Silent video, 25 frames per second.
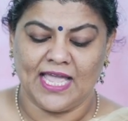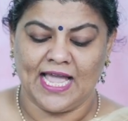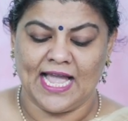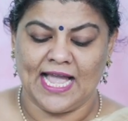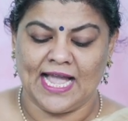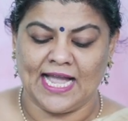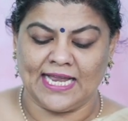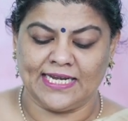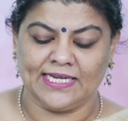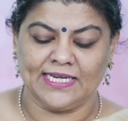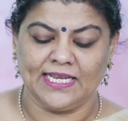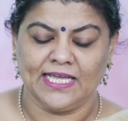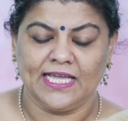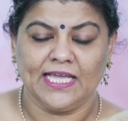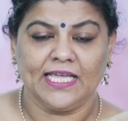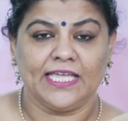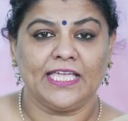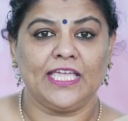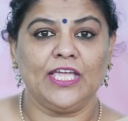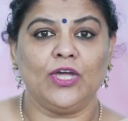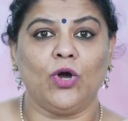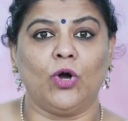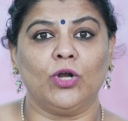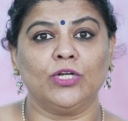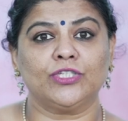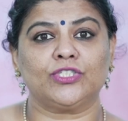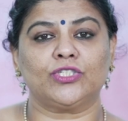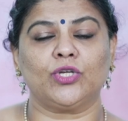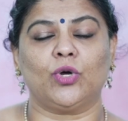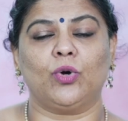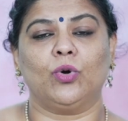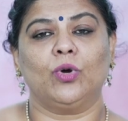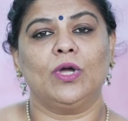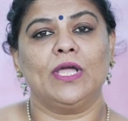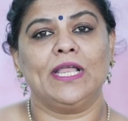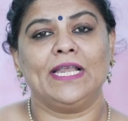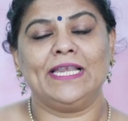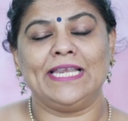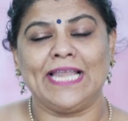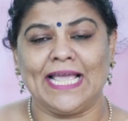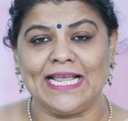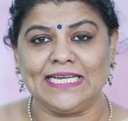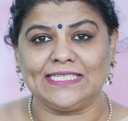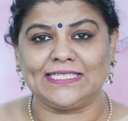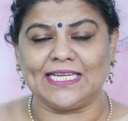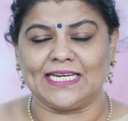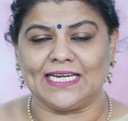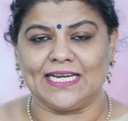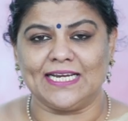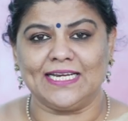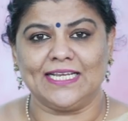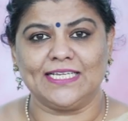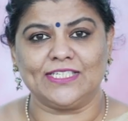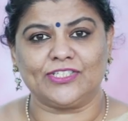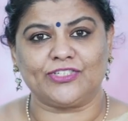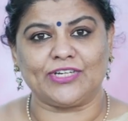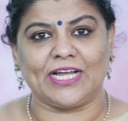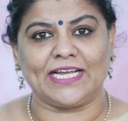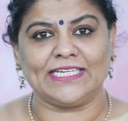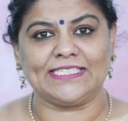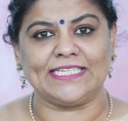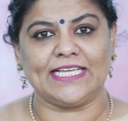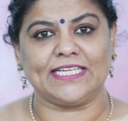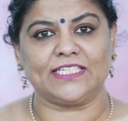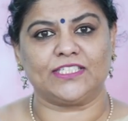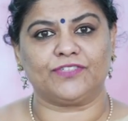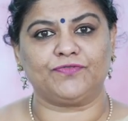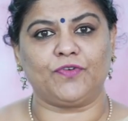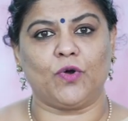And he also, later in his writings,